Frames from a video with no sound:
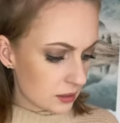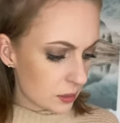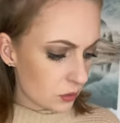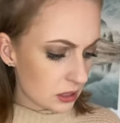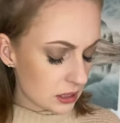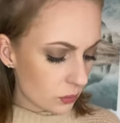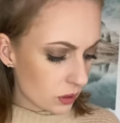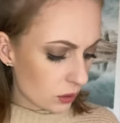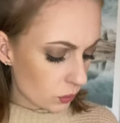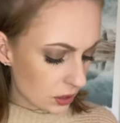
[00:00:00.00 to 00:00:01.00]
someone doesn't
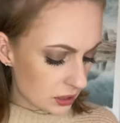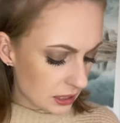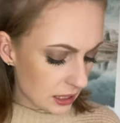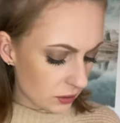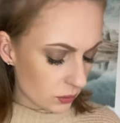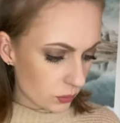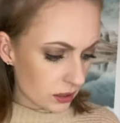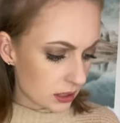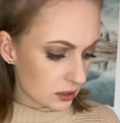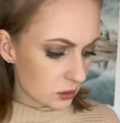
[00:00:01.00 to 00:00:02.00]
want to work together
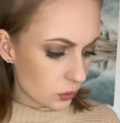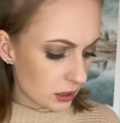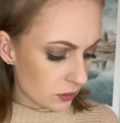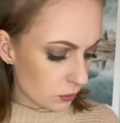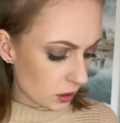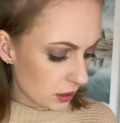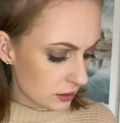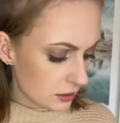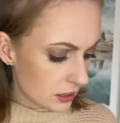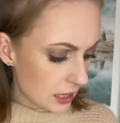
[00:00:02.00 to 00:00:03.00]
with this Queen of
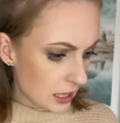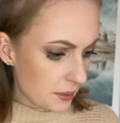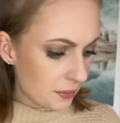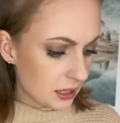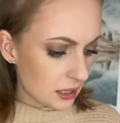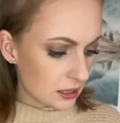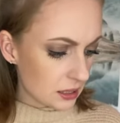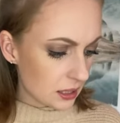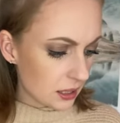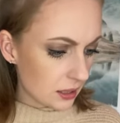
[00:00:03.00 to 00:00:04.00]
Wands
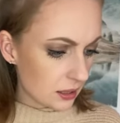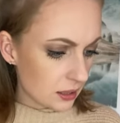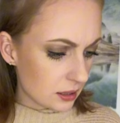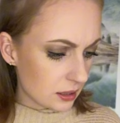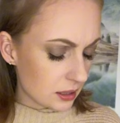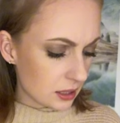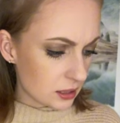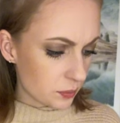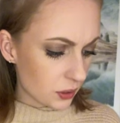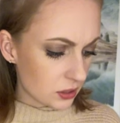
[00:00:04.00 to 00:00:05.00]
because
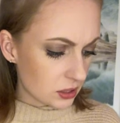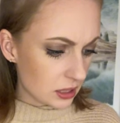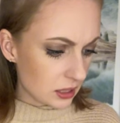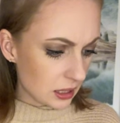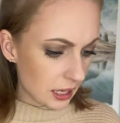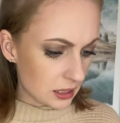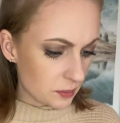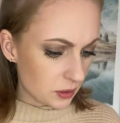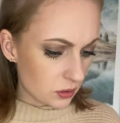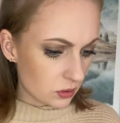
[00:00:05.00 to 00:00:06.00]
this person has
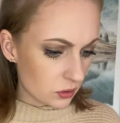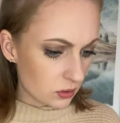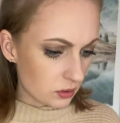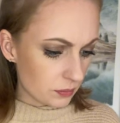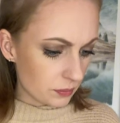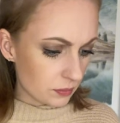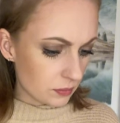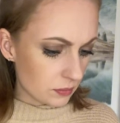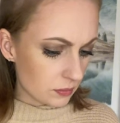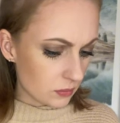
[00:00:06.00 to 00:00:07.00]
been,
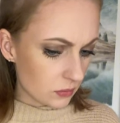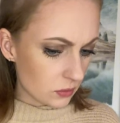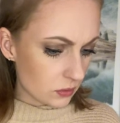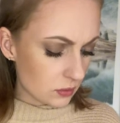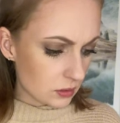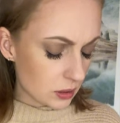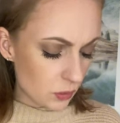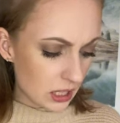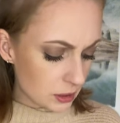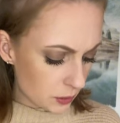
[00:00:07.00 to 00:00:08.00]

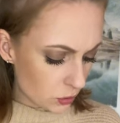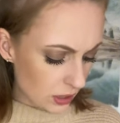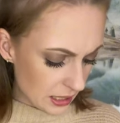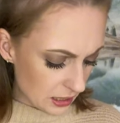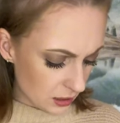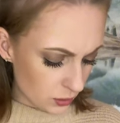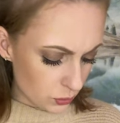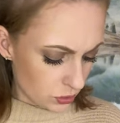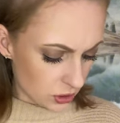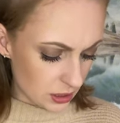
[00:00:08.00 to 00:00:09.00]
someone has been creating an
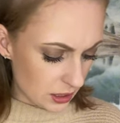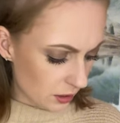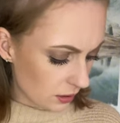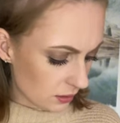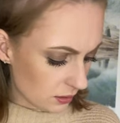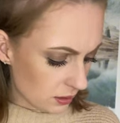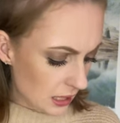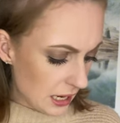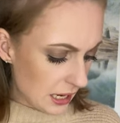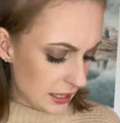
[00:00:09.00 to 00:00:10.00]
illusion here.
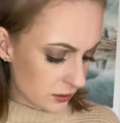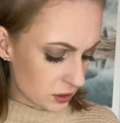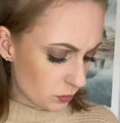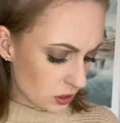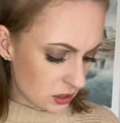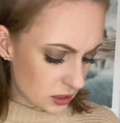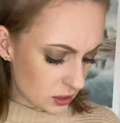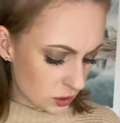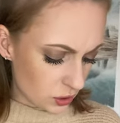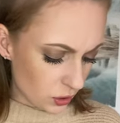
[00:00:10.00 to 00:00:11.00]
And now someone is
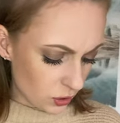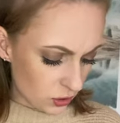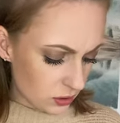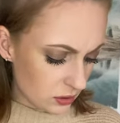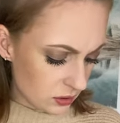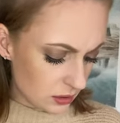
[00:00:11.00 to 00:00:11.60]
concerned